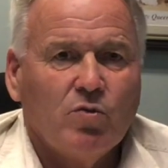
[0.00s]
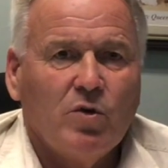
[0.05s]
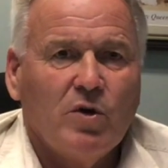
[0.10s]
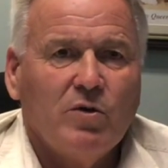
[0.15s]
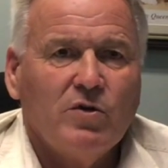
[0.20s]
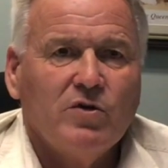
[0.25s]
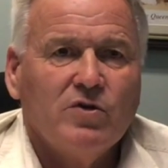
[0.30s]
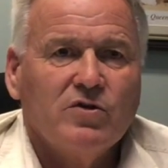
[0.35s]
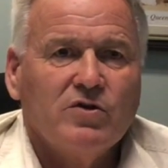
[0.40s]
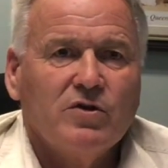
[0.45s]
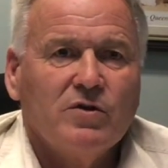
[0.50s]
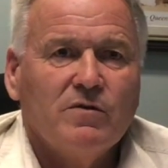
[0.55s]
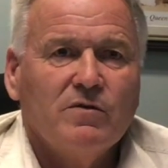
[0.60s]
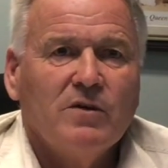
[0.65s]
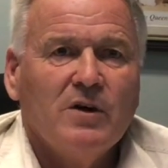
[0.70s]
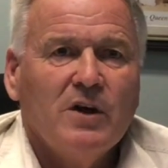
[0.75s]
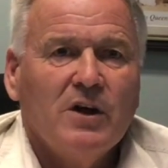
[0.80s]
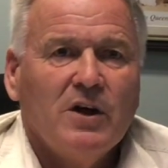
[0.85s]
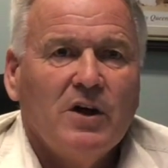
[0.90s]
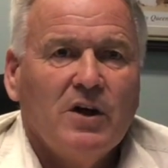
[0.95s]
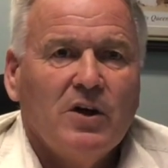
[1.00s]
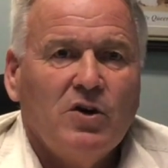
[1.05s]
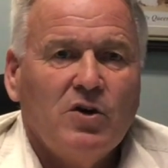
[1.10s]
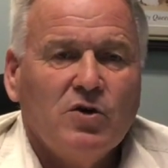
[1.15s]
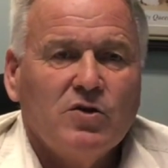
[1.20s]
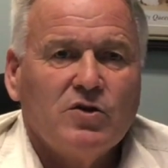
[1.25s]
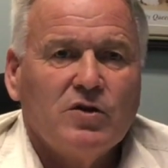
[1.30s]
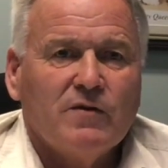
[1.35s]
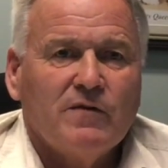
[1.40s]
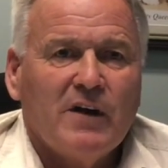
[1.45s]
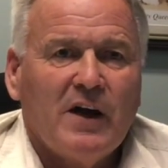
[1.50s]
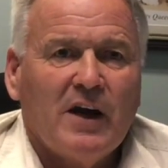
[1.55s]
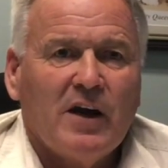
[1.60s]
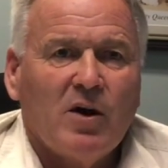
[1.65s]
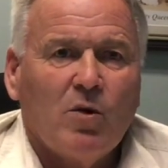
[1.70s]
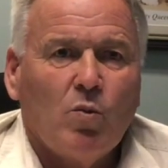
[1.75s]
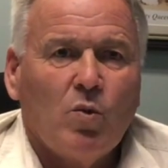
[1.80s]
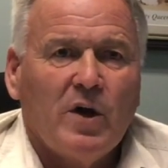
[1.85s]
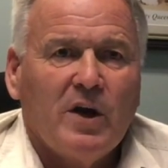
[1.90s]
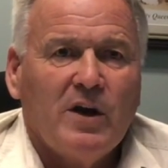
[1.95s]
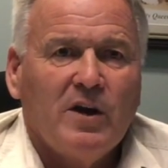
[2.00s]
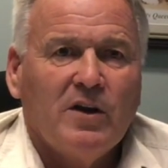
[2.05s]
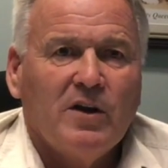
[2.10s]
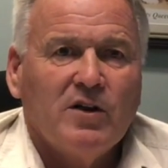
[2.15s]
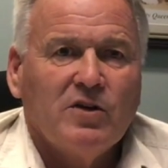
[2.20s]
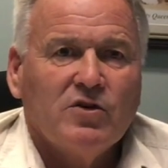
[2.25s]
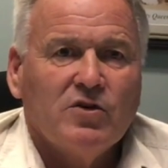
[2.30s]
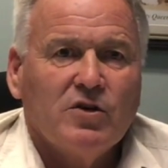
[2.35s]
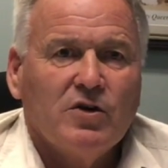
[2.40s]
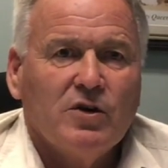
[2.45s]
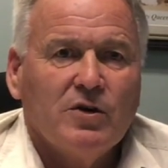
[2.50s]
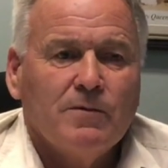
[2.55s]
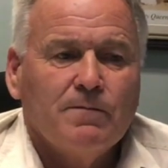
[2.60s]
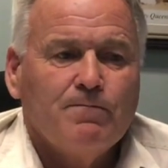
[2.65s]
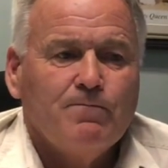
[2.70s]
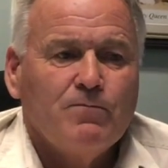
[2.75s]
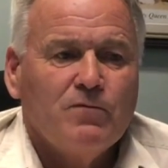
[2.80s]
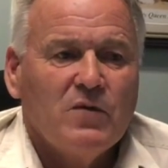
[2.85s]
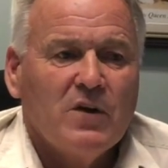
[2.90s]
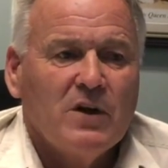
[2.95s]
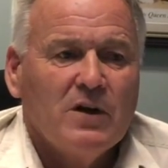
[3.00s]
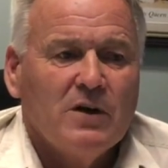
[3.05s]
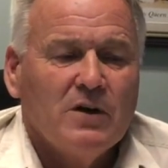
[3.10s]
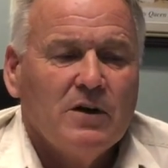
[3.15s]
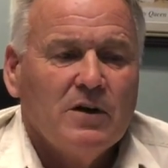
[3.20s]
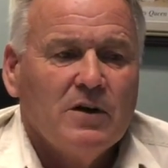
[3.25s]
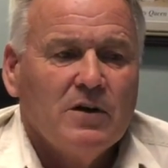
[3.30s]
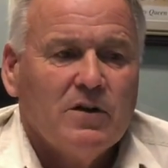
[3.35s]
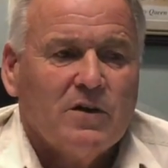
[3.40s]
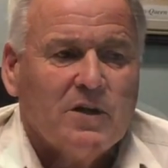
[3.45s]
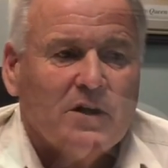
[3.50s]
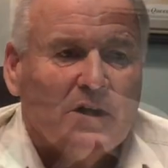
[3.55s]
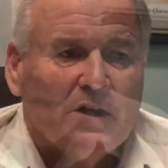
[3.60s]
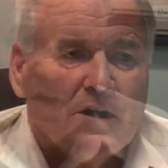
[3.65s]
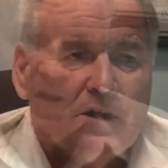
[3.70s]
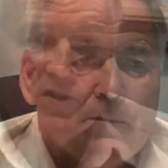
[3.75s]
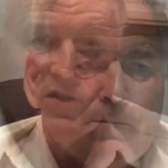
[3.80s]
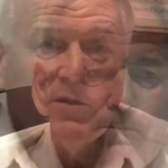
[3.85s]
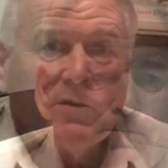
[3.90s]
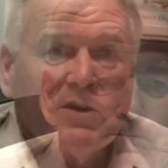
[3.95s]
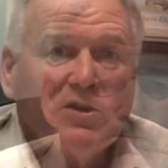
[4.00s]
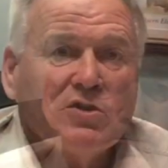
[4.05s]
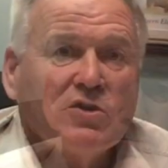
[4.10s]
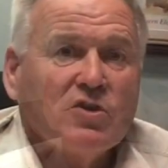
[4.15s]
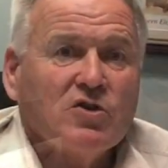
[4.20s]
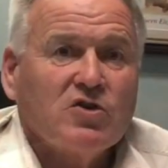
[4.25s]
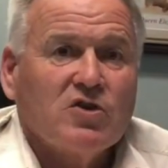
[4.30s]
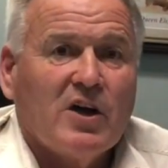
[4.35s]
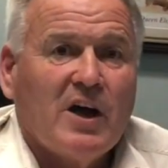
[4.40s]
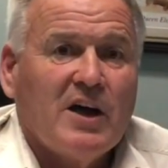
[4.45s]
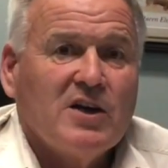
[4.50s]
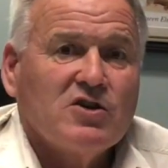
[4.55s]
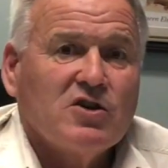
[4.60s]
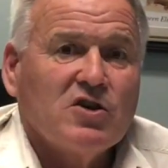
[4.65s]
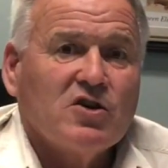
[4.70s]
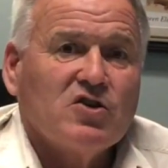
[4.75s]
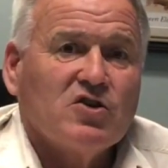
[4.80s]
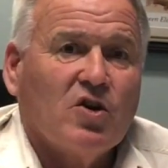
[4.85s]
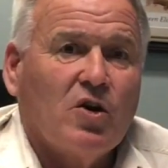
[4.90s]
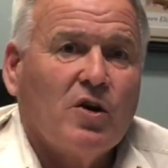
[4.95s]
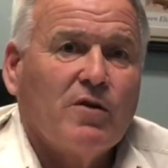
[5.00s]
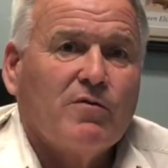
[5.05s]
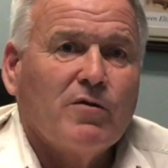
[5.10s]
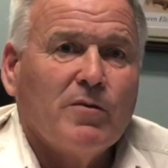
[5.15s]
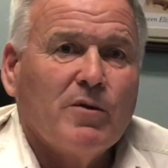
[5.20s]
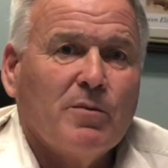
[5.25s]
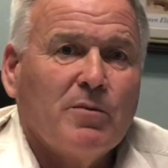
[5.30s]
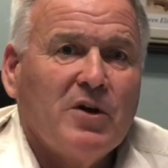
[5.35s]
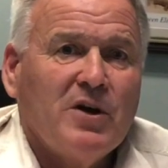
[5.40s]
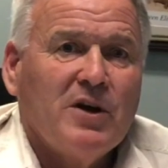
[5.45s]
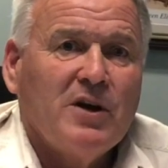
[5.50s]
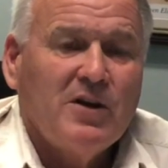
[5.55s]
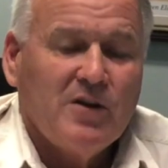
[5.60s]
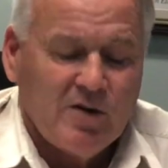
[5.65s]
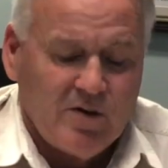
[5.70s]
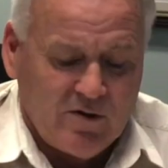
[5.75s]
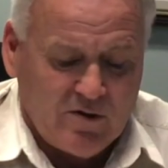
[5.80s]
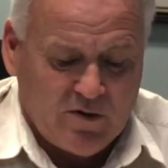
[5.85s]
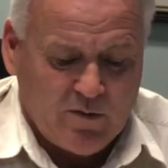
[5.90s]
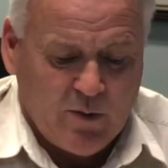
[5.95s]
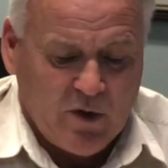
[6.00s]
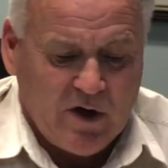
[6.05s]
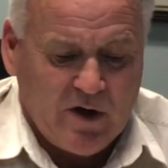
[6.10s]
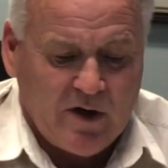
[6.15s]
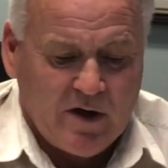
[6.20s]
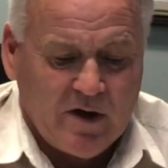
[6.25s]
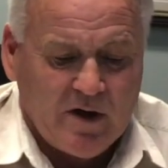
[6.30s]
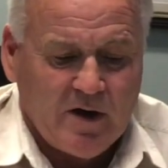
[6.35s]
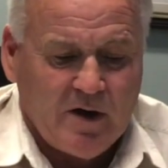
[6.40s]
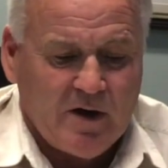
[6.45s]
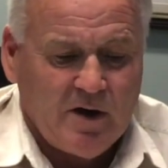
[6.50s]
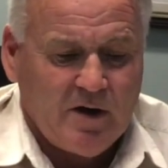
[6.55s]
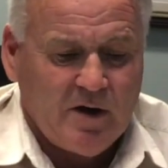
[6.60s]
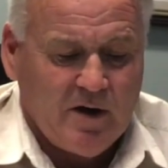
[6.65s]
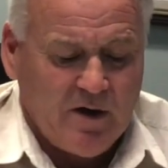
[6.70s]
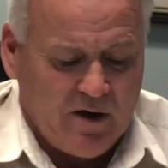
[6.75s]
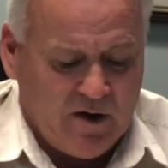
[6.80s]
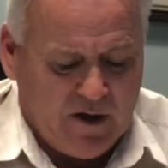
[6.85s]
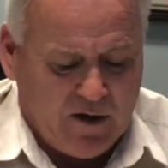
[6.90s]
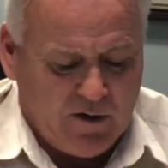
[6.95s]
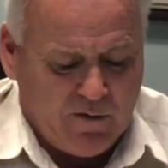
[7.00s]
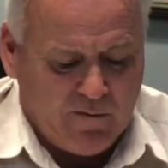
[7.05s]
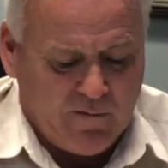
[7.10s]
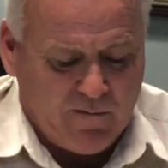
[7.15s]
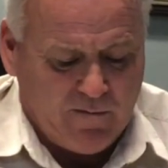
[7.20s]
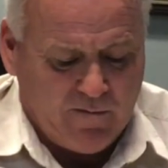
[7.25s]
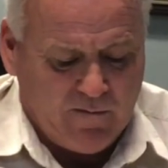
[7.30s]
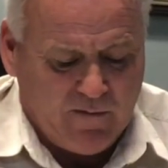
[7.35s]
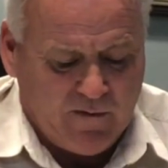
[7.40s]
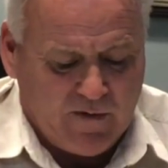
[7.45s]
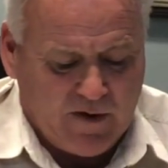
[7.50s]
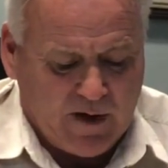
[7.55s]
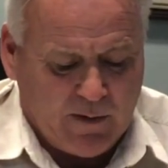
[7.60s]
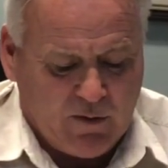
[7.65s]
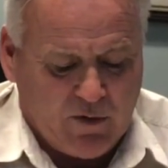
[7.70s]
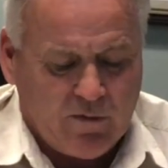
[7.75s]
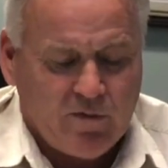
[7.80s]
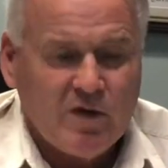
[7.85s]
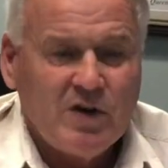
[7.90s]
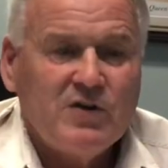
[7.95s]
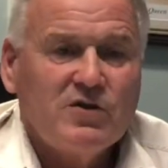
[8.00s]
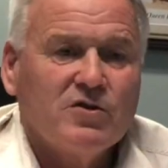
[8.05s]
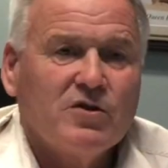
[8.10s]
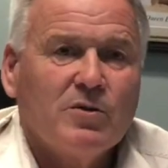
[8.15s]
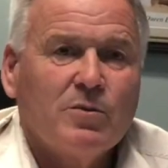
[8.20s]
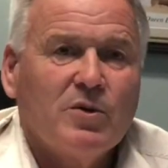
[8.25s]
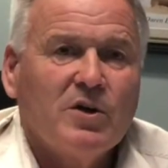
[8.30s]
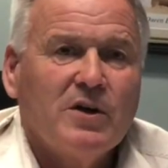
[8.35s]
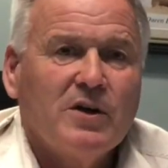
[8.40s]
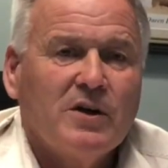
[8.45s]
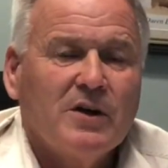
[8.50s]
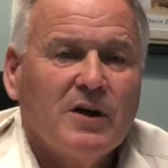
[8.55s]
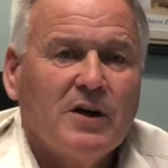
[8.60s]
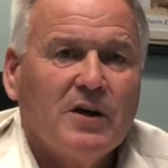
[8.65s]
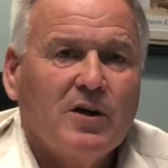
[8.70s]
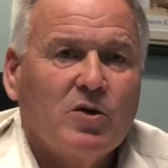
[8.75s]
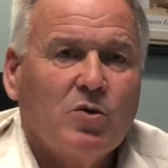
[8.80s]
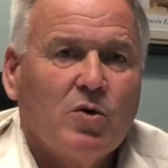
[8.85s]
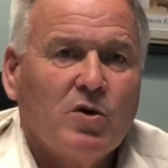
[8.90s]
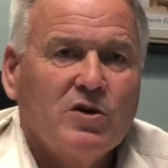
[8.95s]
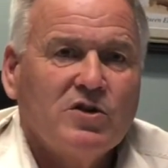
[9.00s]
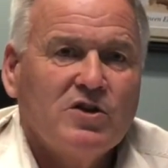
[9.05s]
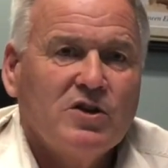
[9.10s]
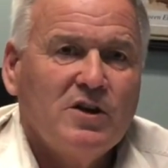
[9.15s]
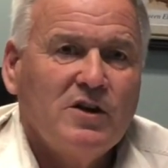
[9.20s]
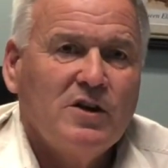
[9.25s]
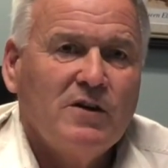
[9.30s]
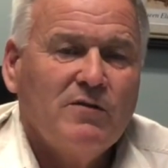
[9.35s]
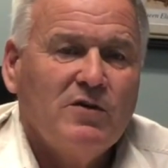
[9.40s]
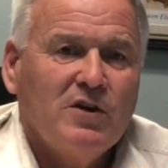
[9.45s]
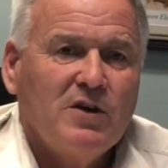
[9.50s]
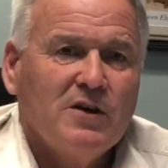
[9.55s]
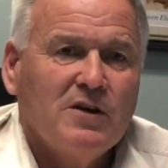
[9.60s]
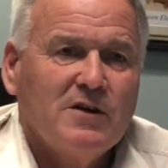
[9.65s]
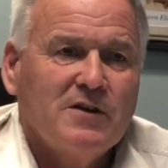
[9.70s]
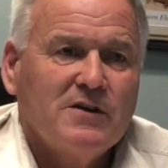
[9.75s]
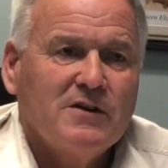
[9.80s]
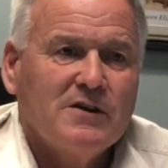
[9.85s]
well used to that and waiting their turn. So as an aside from the meeting, there's been another couple of things that have been quite significant.